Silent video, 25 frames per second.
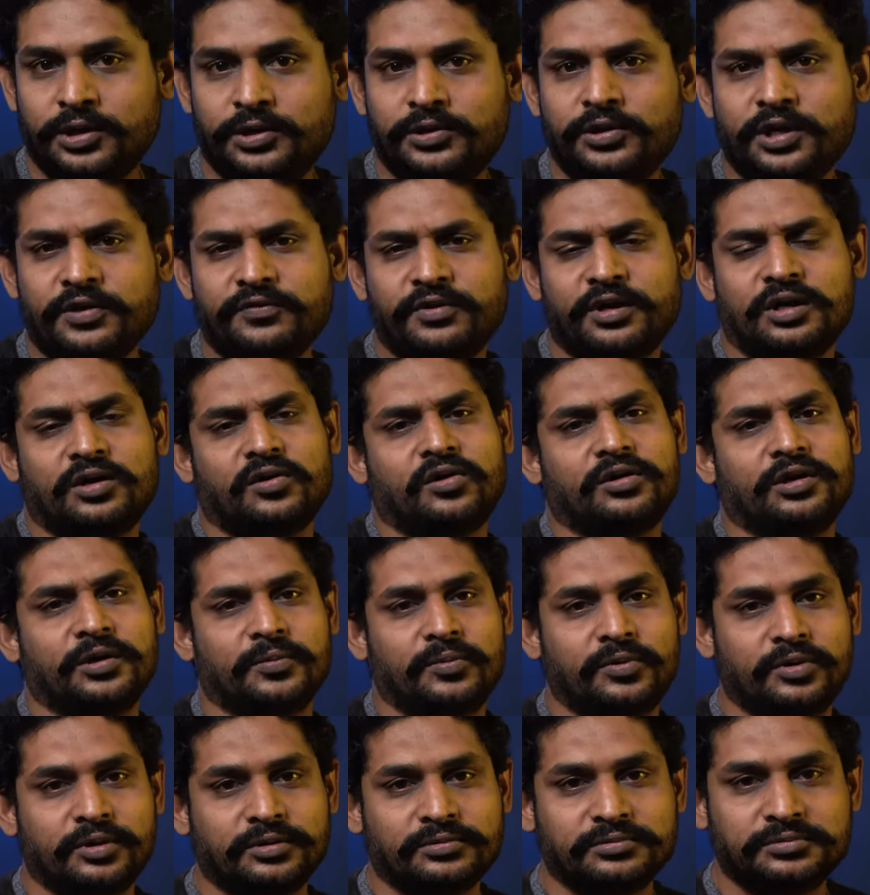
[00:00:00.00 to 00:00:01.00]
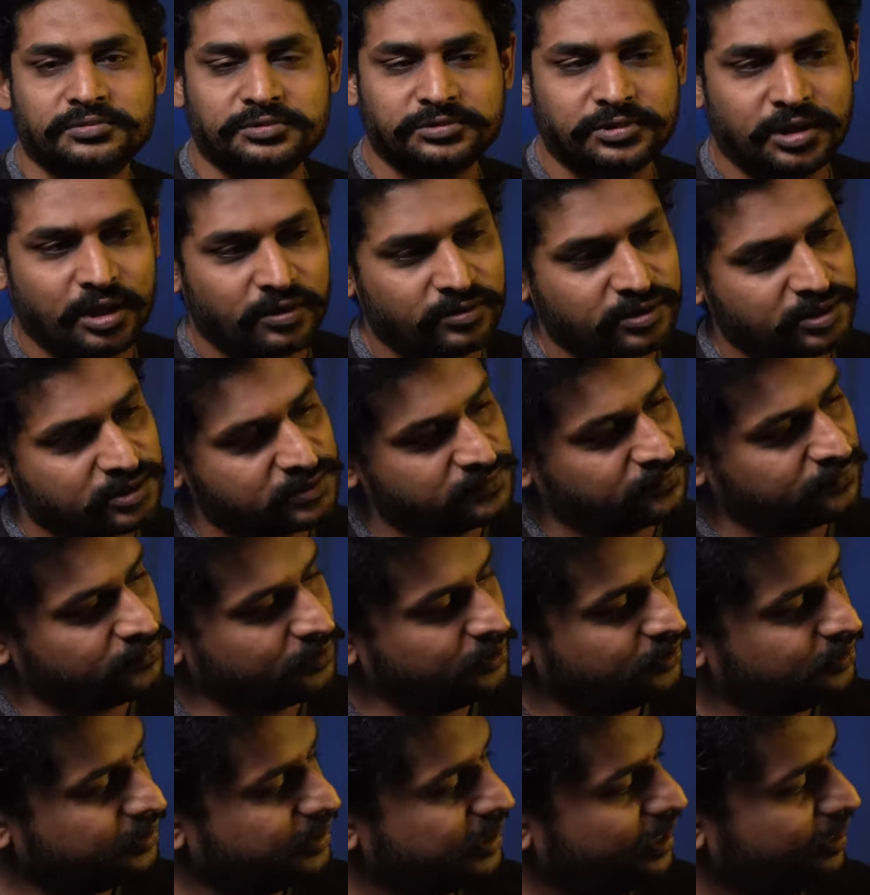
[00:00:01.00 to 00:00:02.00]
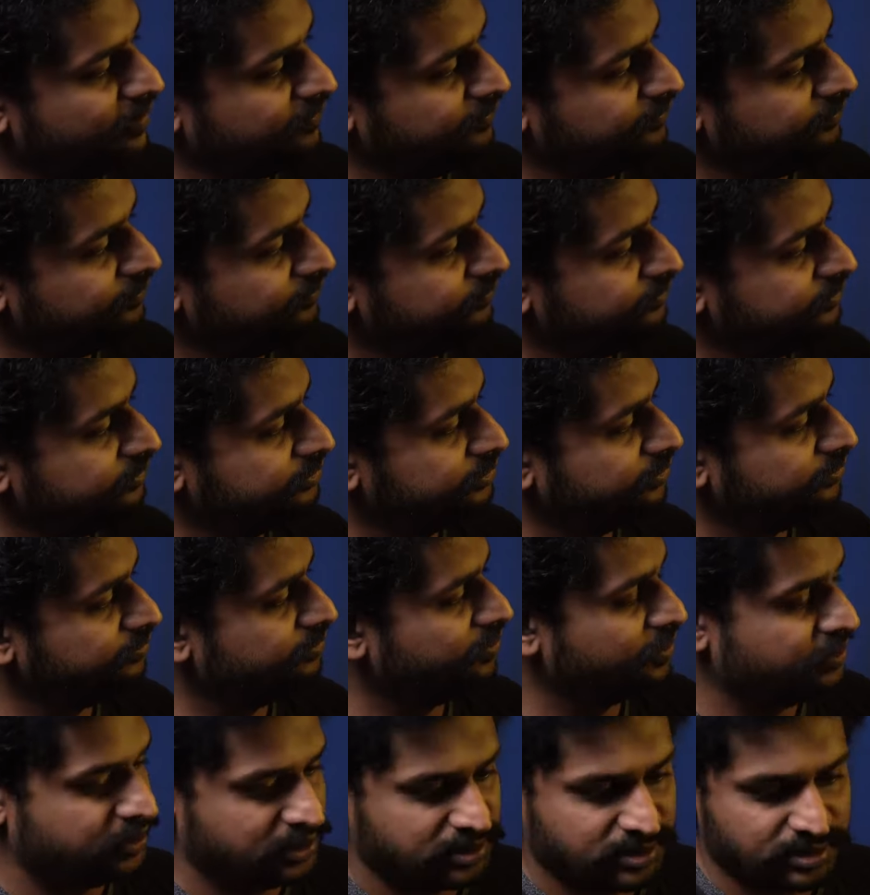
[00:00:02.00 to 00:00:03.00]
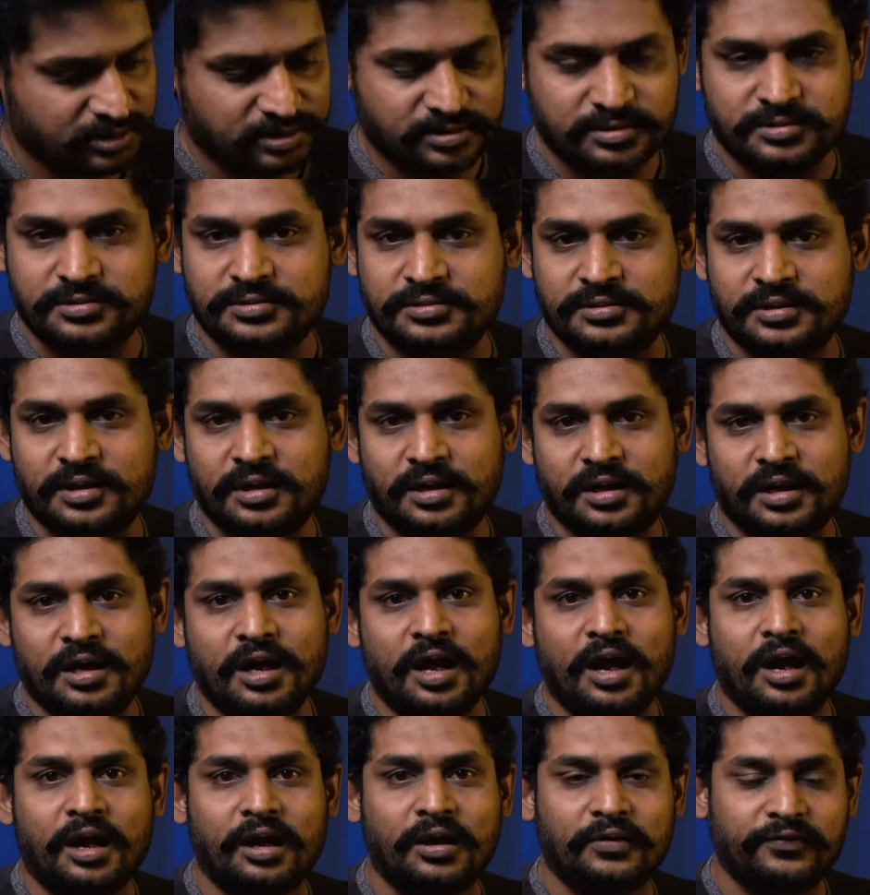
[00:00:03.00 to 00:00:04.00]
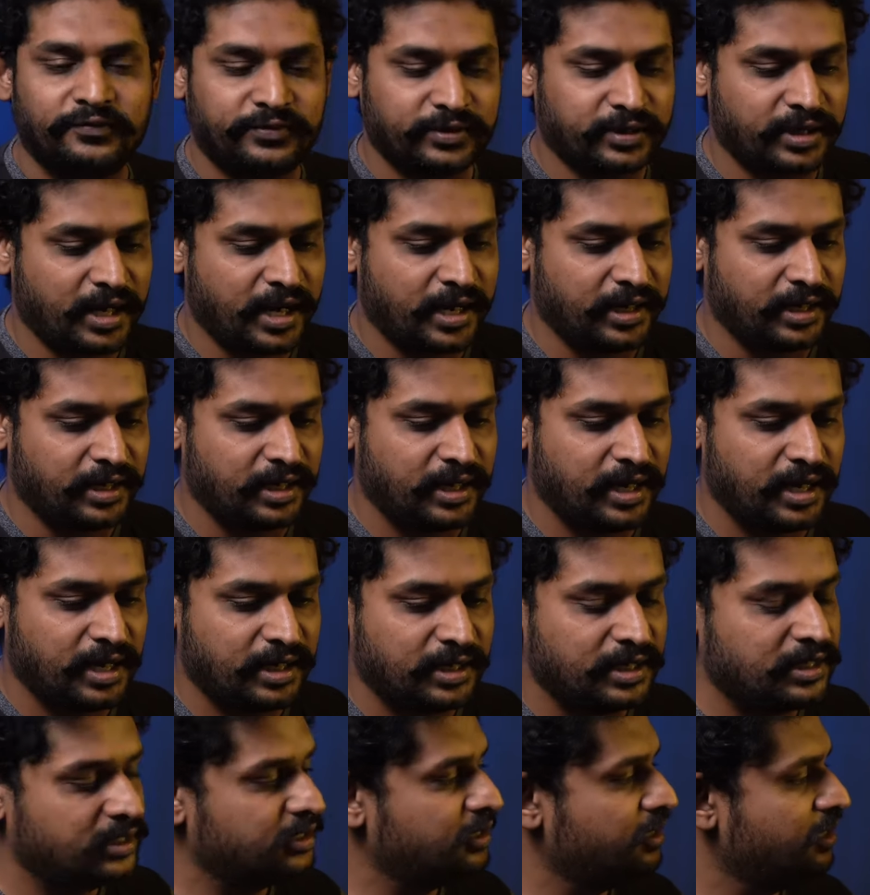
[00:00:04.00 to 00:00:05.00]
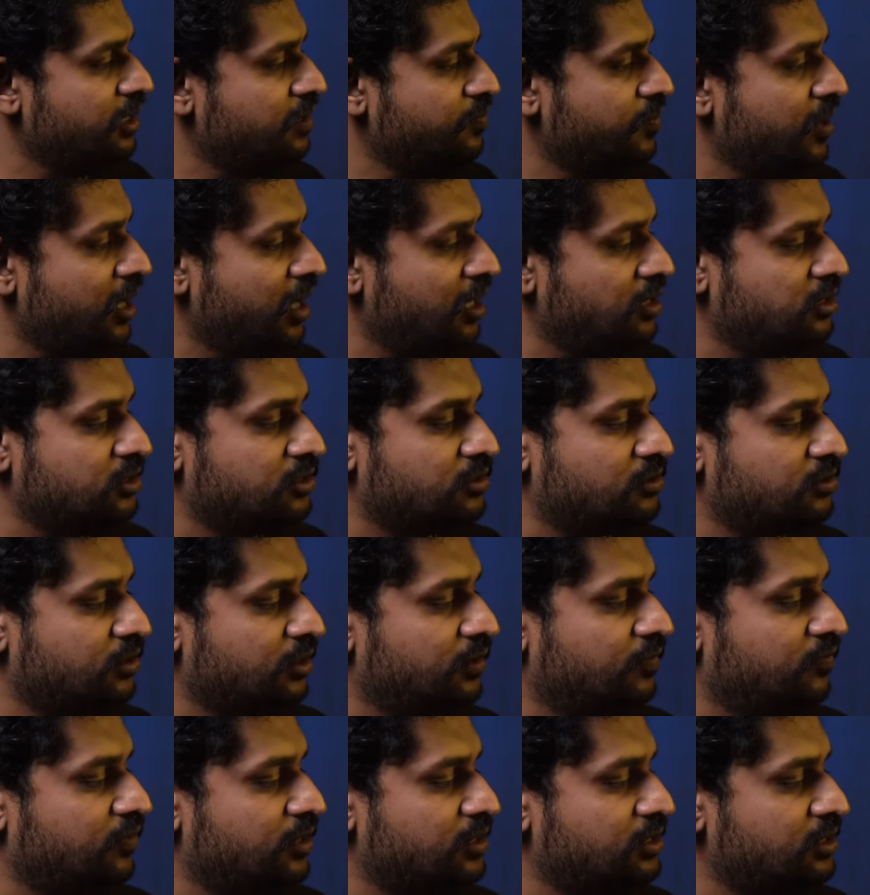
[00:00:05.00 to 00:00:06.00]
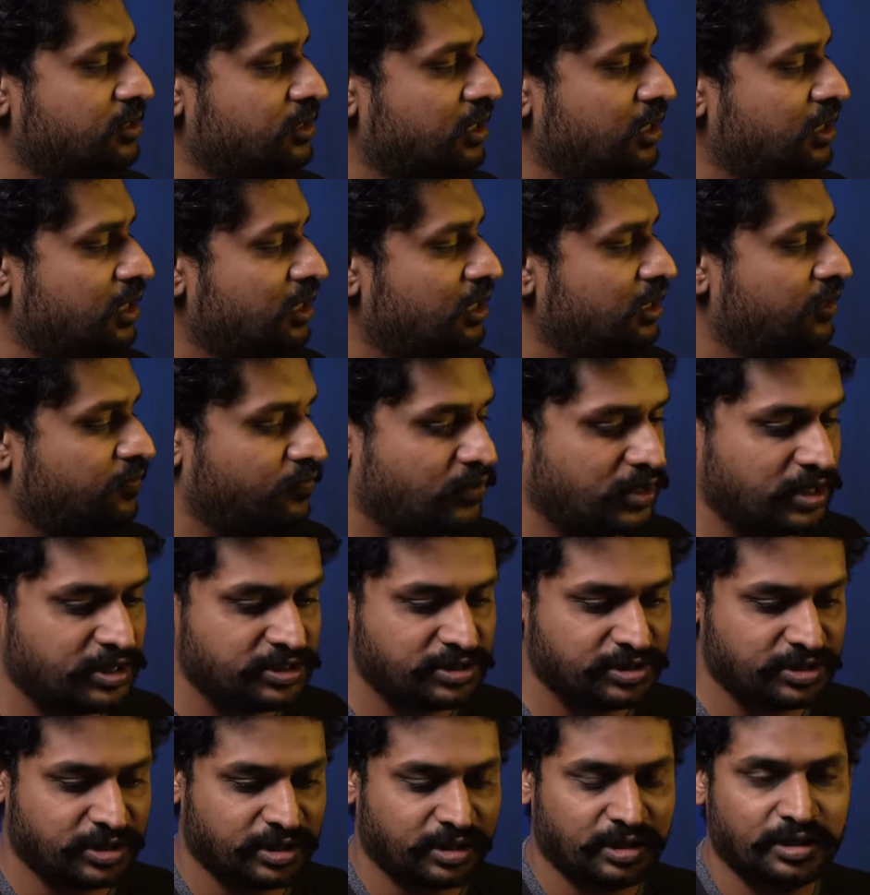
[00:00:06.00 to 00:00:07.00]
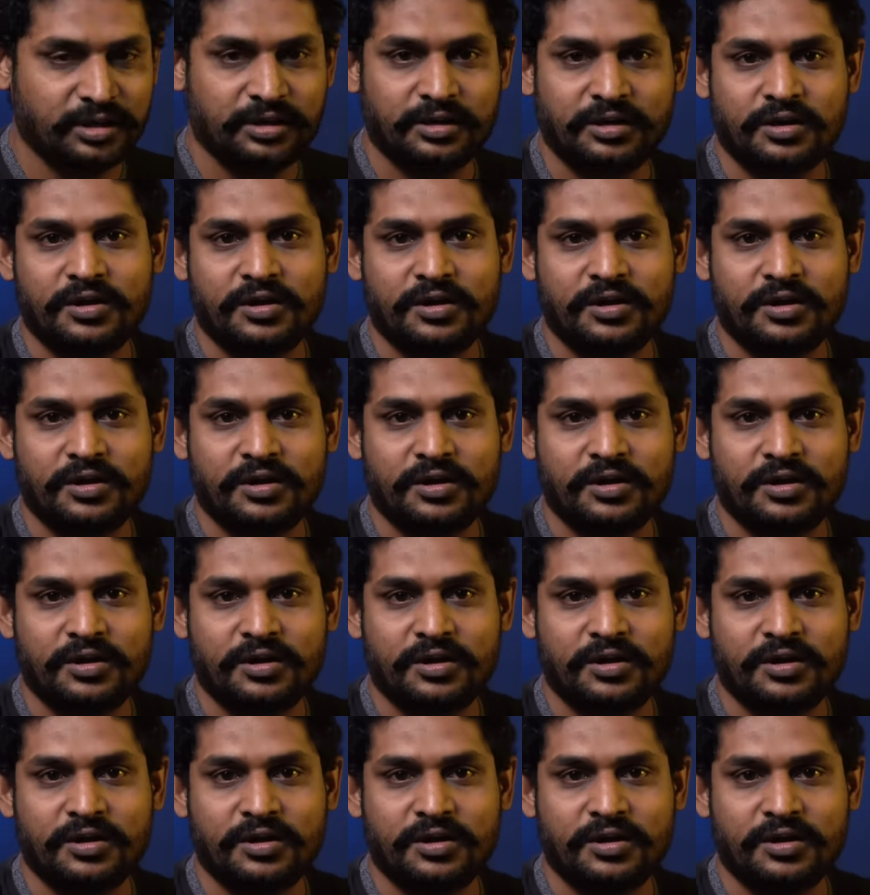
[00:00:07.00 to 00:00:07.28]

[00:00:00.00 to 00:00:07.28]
today we are talking about how this photograph, so this is after I edit the image. So if I see the original,